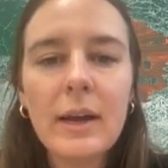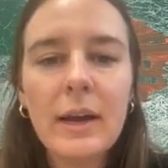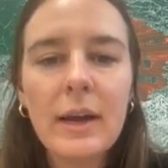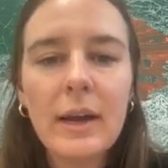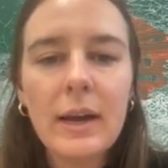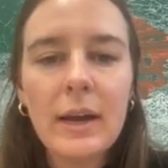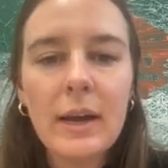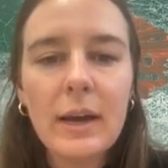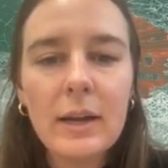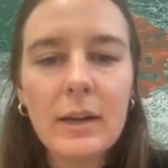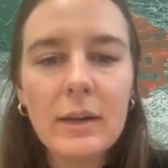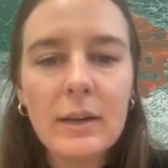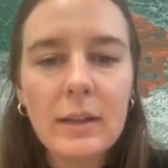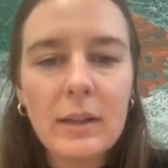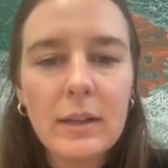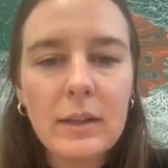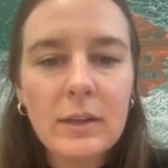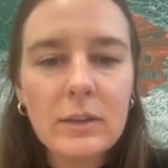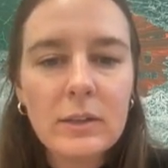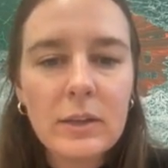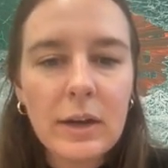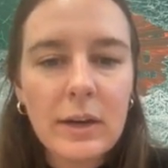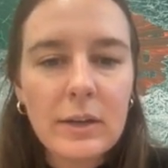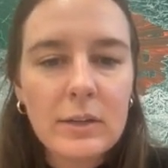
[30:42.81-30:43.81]
And
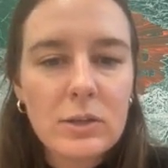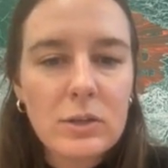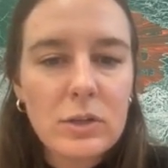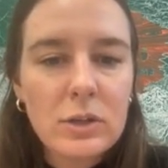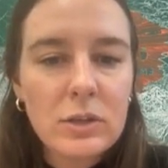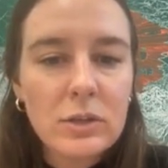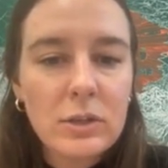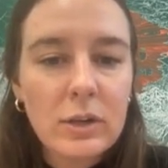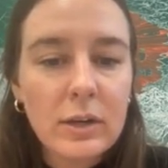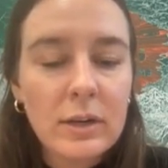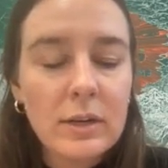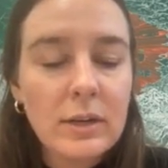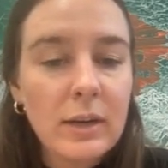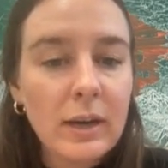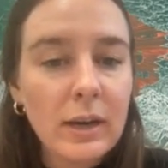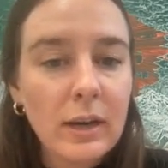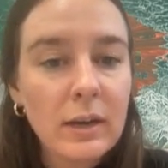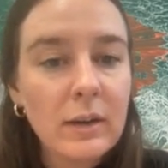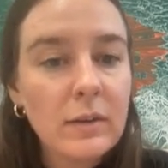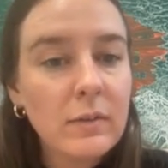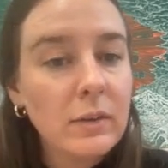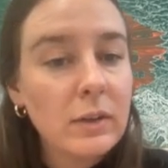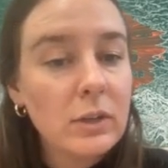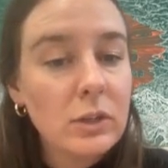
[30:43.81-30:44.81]
these oxygens are
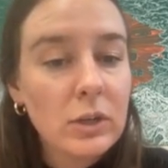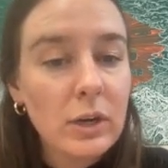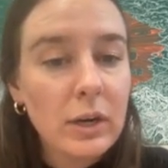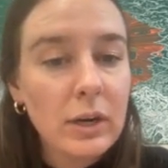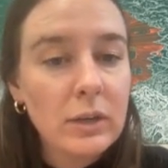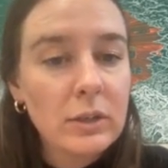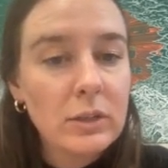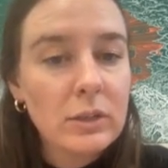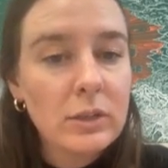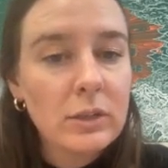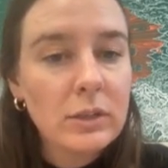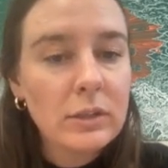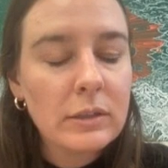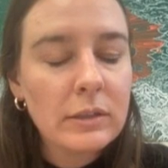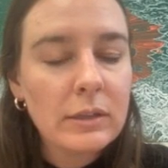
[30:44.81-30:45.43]
negatively charged.